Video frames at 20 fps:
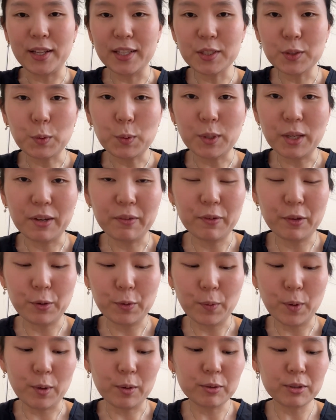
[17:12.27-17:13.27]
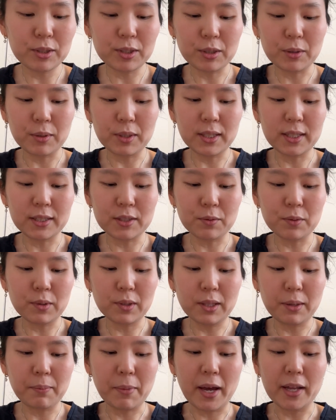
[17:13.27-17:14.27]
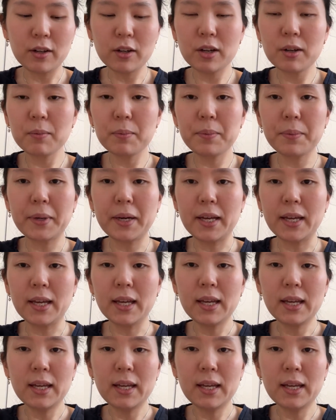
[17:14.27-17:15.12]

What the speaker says: It's only a few rows, so it doesn't really matter, but